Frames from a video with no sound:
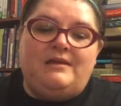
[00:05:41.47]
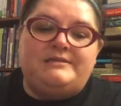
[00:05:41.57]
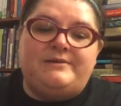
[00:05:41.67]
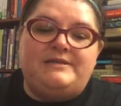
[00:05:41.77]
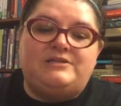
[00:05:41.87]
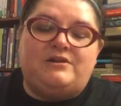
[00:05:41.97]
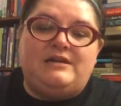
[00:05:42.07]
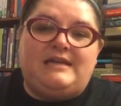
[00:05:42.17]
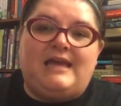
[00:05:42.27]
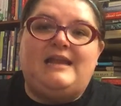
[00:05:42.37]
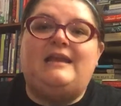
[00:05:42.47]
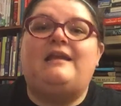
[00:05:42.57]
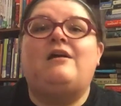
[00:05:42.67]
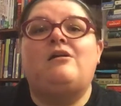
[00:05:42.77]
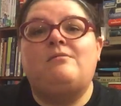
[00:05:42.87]
so he started
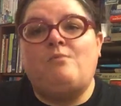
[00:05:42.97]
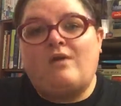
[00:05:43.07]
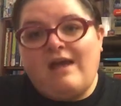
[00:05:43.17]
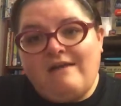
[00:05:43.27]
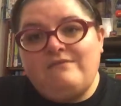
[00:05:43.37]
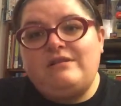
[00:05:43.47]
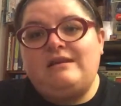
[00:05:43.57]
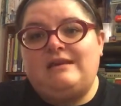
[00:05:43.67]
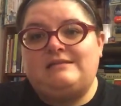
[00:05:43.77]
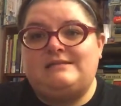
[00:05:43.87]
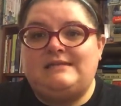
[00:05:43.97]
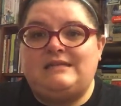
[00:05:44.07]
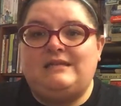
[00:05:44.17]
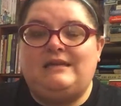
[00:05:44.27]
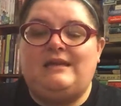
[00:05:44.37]
getting more heavily into
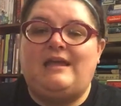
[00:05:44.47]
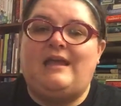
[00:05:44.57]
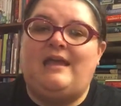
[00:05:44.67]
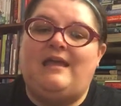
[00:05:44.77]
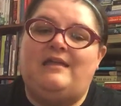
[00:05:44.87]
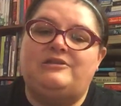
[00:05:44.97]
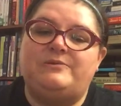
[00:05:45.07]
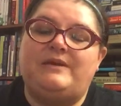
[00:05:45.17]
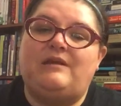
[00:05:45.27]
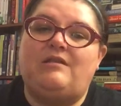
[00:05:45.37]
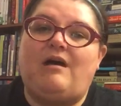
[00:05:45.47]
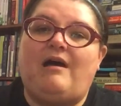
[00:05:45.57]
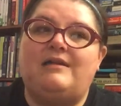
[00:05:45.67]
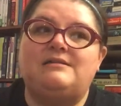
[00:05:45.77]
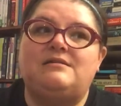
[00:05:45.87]
dealing and doing it a
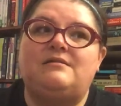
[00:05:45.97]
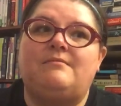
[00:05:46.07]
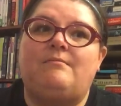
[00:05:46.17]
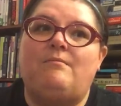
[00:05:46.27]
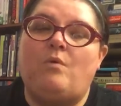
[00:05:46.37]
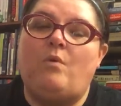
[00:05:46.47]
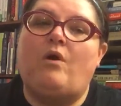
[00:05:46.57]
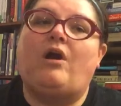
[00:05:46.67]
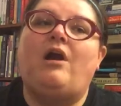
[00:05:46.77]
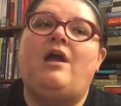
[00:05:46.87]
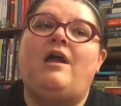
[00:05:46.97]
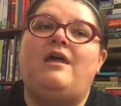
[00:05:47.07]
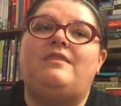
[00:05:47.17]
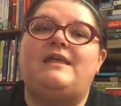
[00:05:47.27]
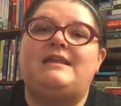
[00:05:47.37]
lot more
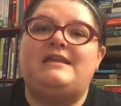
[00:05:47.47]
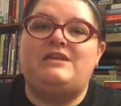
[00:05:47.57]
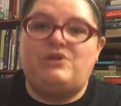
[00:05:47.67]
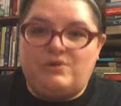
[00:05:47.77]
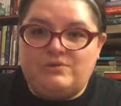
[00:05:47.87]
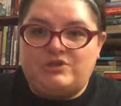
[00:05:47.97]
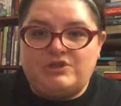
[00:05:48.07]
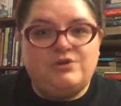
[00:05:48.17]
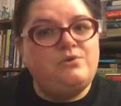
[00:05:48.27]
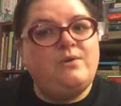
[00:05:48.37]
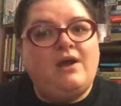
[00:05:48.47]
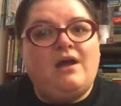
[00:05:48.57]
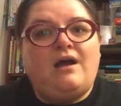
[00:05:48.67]
than he used to,